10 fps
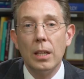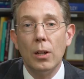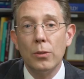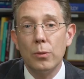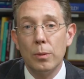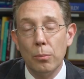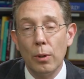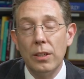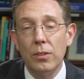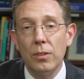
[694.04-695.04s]
It also
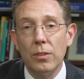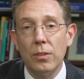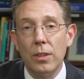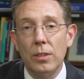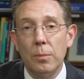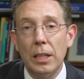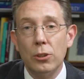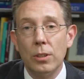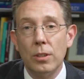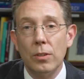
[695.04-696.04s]
embraces the
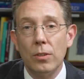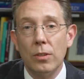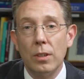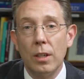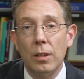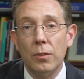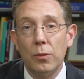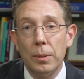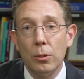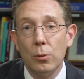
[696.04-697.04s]
dimensions of
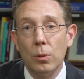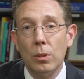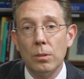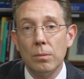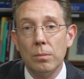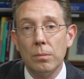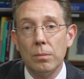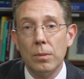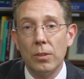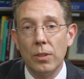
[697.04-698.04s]
spiritual,
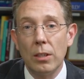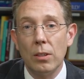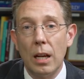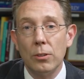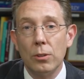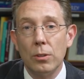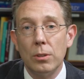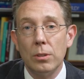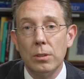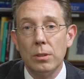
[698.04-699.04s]

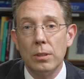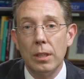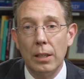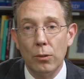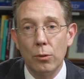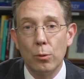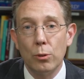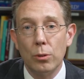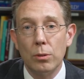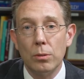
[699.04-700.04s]
psychological, and
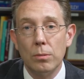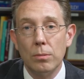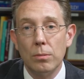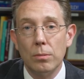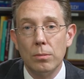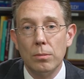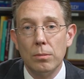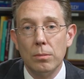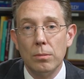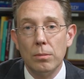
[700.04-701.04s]
social
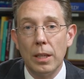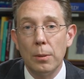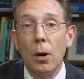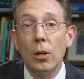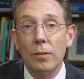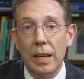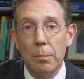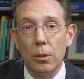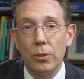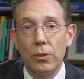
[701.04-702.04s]
that are part of that
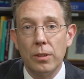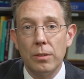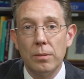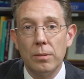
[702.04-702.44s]
person.